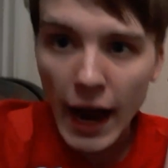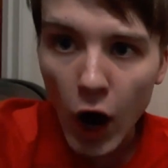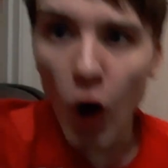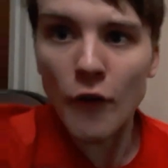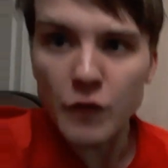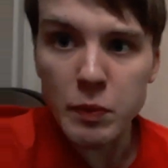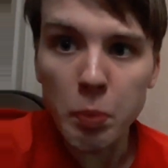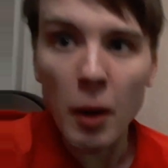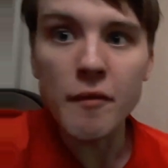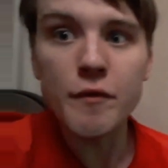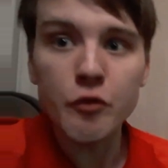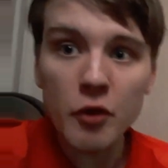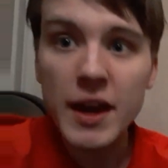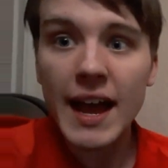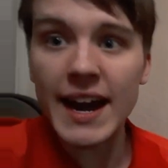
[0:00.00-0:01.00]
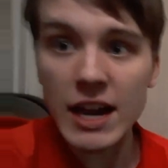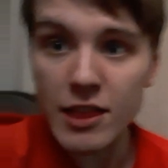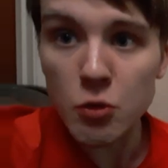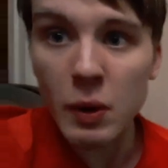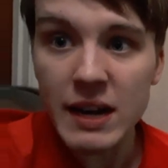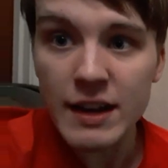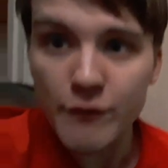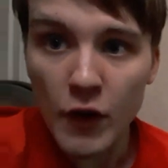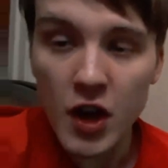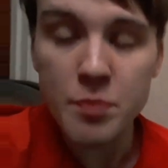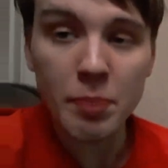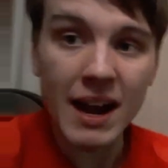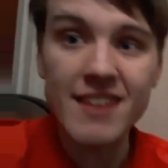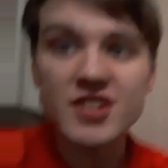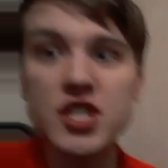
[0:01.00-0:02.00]
off the bottom three and in 21st
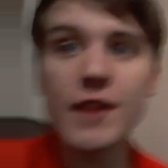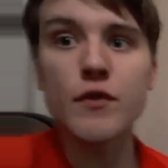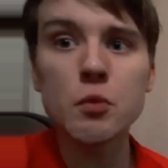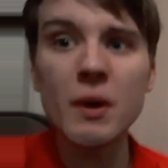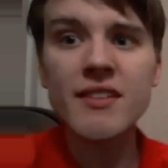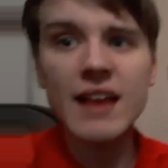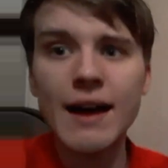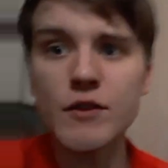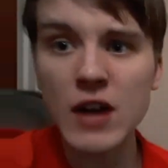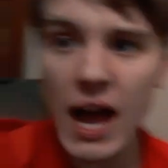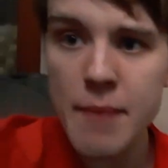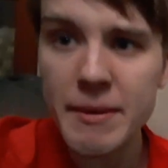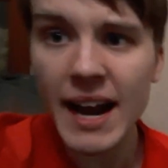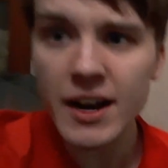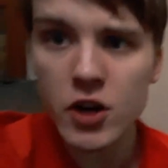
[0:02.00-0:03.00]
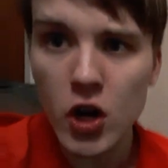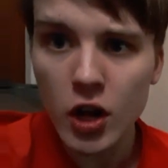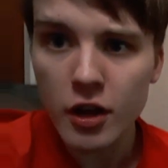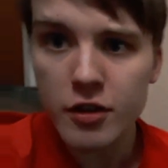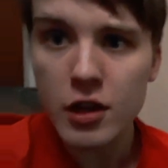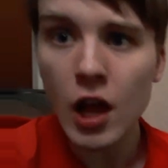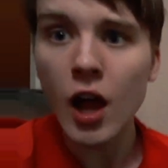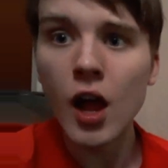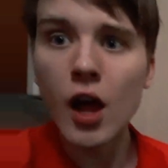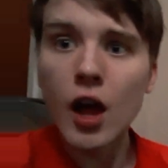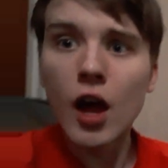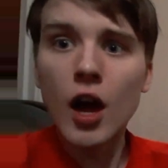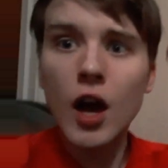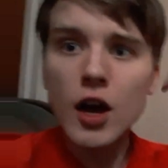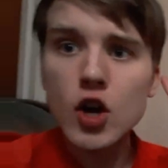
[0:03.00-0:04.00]
place and Sheffield Wednesday have a game in hand on us.
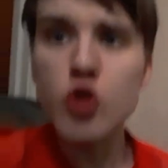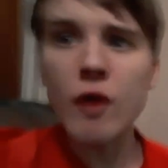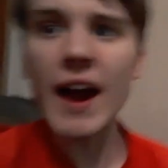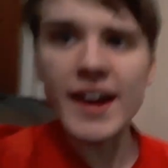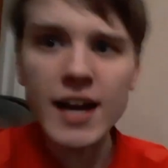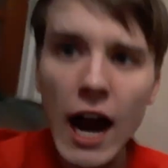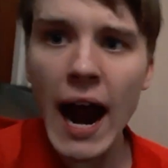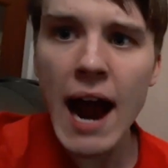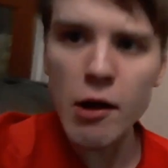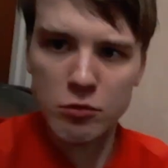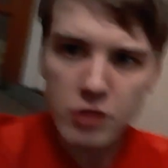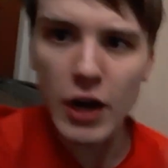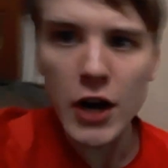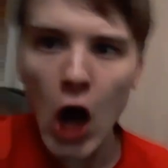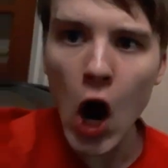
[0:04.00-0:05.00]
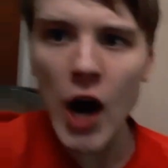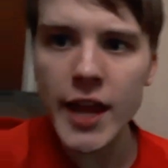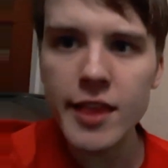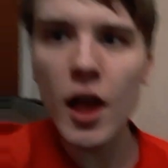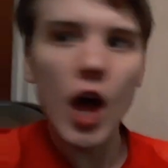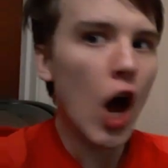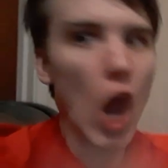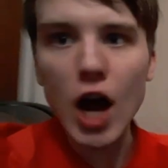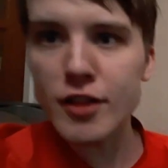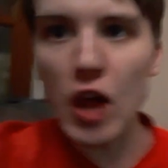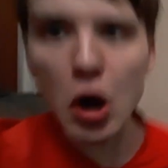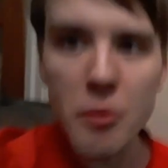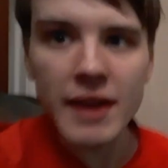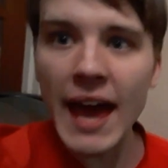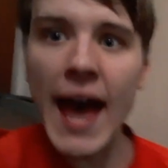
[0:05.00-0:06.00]
Karanka out tonight. I
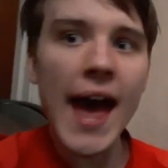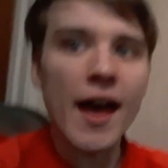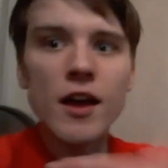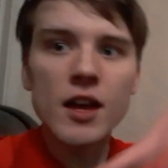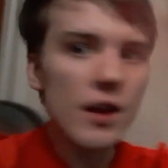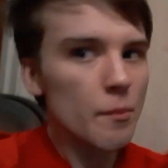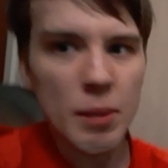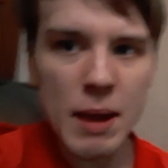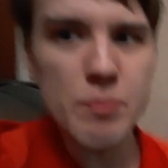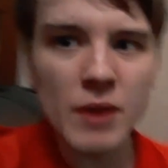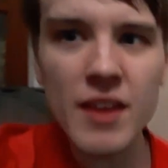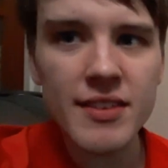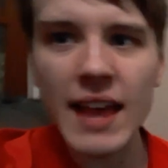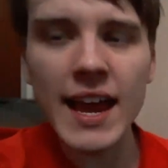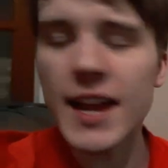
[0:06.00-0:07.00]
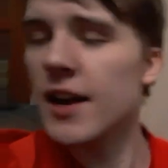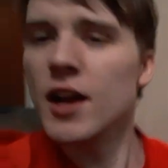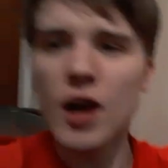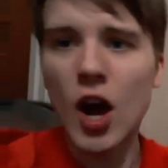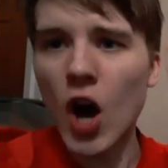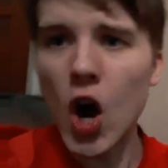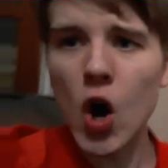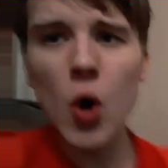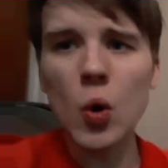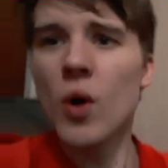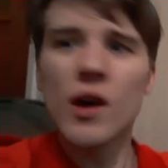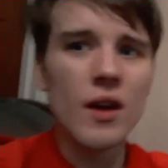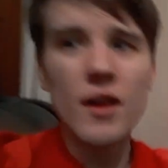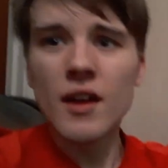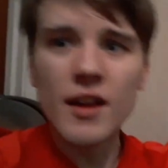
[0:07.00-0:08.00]
don't care. People are saying,
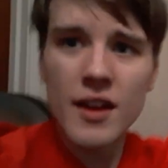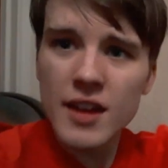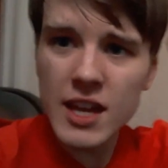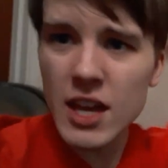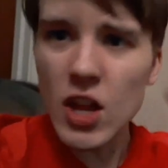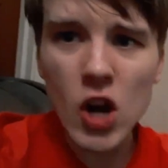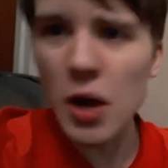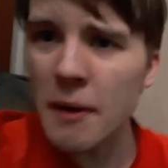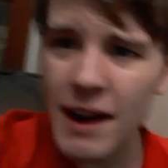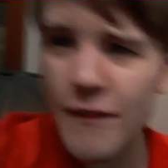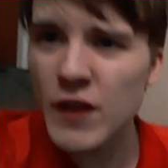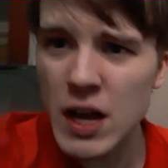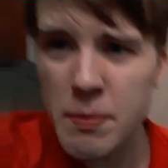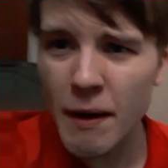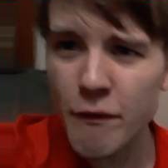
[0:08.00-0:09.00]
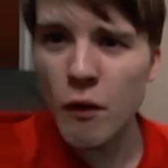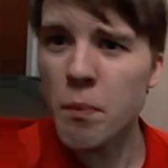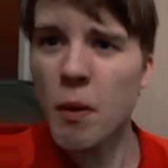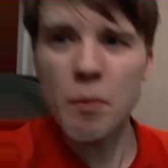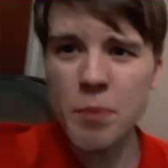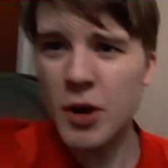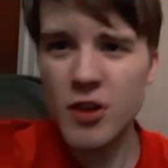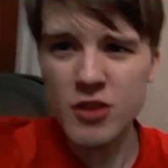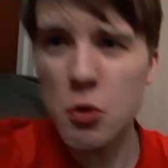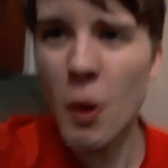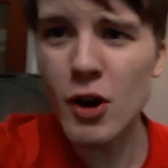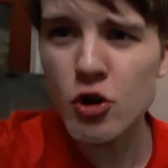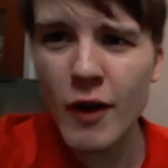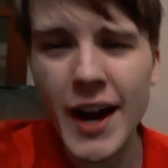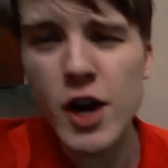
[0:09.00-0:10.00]
oh, you know anything about football because you
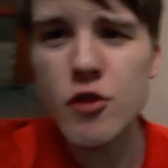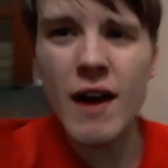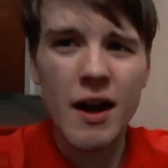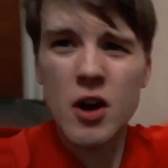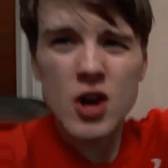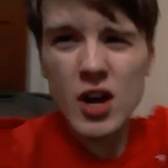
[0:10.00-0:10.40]
want Karanka out.